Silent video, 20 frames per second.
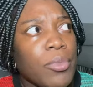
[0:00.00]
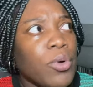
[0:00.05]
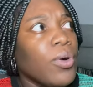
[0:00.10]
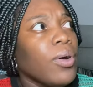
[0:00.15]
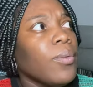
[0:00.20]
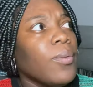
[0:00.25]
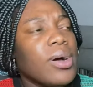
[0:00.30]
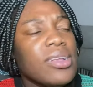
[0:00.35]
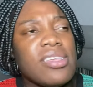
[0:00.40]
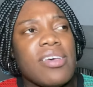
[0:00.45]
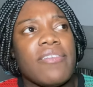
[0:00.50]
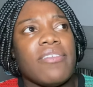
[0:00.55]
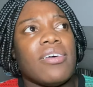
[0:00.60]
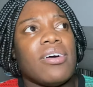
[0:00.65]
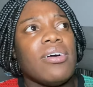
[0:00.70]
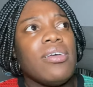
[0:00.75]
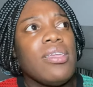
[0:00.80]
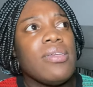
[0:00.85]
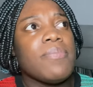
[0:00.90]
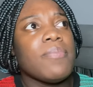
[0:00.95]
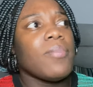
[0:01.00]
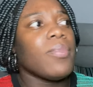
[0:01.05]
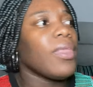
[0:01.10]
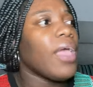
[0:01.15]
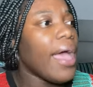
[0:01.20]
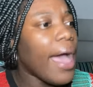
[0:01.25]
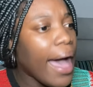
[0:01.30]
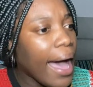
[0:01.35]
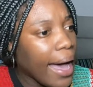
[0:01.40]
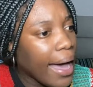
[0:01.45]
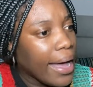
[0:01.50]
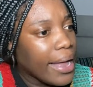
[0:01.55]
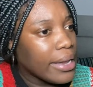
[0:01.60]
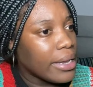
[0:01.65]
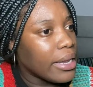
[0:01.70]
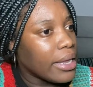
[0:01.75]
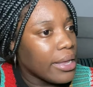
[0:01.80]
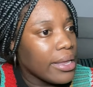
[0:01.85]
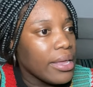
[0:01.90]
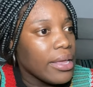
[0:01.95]
or whatever.
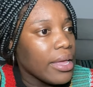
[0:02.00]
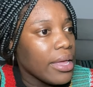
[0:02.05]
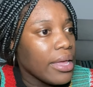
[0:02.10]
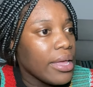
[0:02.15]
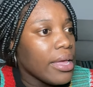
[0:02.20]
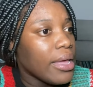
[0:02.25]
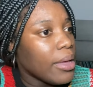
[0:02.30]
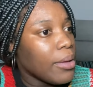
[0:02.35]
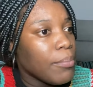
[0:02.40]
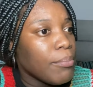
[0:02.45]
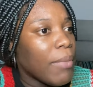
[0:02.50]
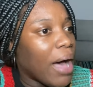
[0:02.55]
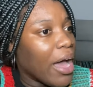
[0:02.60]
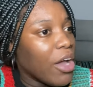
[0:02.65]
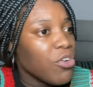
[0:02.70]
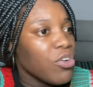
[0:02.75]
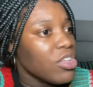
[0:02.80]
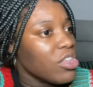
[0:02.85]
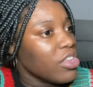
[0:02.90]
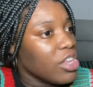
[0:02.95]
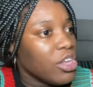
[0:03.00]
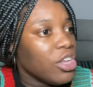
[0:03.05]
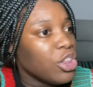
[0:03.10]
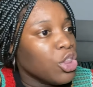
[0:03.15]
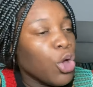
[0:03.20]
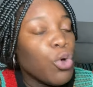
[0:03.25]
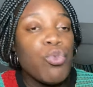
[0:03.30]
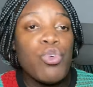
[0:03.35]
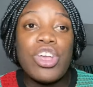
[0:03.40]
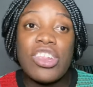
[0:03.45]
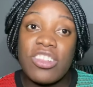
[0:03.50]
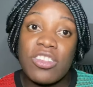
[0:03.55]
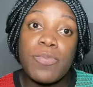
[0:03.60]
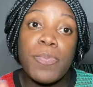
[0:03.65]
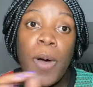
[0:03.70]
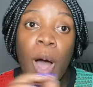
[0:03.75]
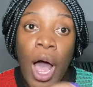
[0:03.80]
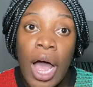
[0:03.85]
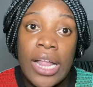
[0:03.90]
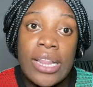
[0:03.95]
And my re the
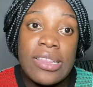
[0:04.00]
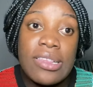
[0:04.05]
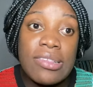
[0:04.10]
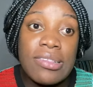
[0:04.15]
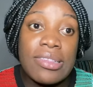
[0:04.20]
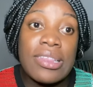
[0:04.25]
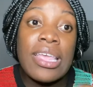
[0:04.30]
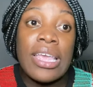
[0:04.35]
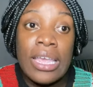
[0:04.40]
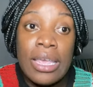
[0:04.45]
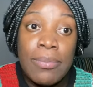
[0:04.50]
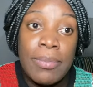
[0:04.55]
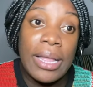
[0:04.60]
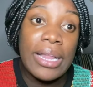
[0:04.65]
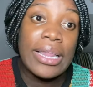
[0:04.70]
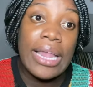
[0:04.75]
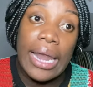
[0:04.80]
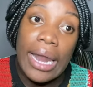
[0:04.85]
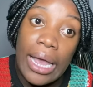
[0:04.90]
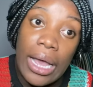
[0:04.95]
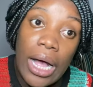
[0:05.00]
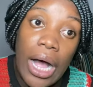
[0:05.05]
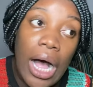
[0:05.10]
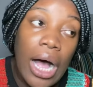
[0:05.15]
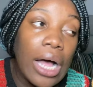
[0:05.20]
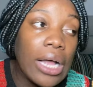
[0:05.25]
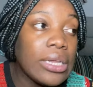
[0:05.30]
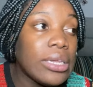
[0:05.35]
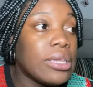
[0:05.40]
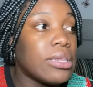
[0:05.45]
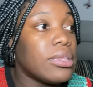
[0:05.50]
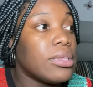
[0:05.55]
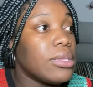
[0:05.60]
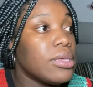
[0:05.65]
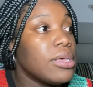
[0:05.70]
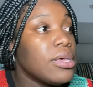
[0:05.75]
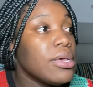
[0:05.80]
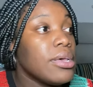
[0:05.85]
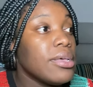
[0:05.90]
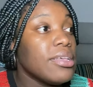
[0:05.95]
response, the email that I got
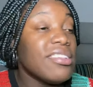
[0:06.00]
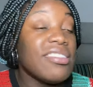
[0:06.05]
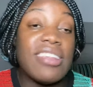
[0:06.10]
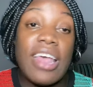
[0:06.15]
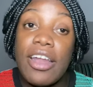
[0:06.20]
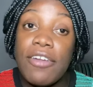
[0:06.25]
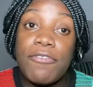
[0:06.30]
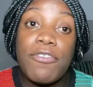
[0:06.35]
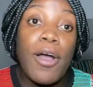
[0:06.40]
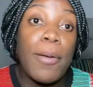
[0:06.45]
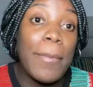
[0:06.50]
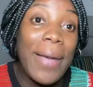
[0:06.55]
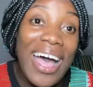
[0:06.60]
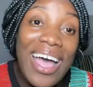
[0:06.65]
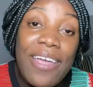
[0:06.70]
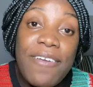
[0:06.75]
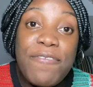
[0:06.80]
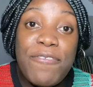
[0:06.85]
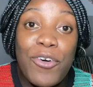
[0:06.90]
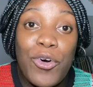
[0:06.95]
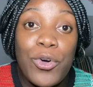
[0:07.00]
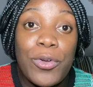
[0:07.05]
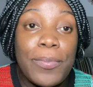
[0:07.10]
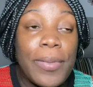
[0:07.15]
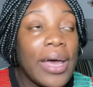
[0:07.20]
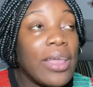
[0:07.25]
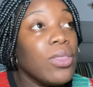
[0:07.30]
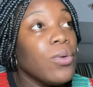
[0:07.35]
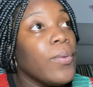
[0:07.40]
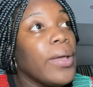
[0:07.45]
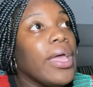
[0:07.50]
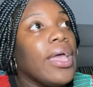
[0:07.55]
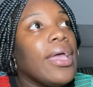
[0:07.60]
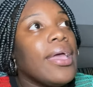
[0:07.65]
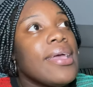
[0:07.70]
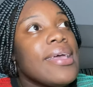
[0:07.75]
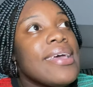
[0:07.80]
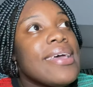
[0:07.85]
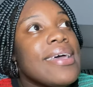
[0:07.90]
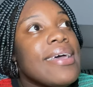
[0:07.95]
sent from iPhone, by the
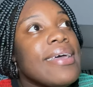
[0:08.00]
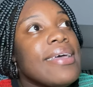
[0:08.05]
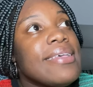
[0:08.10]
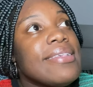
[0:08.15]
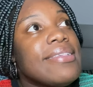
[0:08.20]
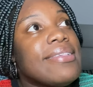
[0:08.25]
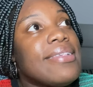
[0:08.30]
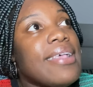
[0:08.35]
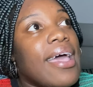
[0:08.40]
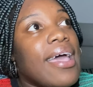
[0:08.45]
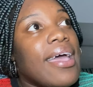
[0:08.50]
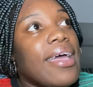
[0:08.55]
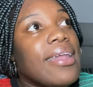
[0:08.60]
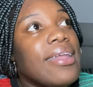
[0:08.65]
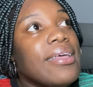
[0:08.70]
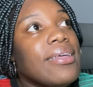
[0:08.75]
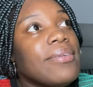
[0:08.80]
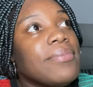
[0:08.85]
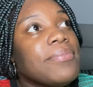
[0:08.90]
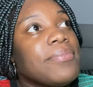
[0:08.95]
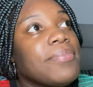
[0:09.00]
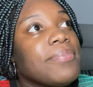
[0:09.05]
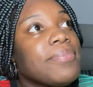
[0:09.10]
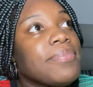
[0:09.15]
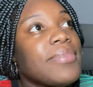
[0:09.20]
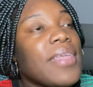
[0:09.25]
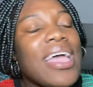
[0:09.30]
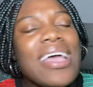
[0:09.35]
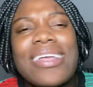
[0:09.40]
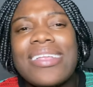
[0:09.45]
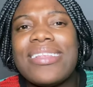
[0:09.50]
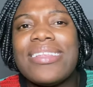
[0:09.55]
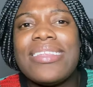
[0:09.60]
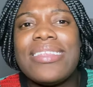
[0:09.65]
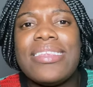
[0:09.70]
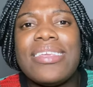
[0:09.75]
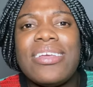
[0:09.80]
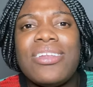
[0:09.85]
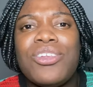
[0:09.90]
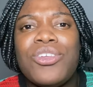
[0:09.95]
way, said,
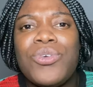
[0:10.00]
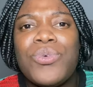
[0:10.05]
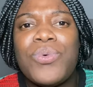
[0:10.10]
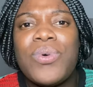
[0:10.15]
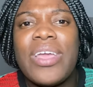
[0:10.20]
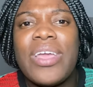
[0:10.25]
did you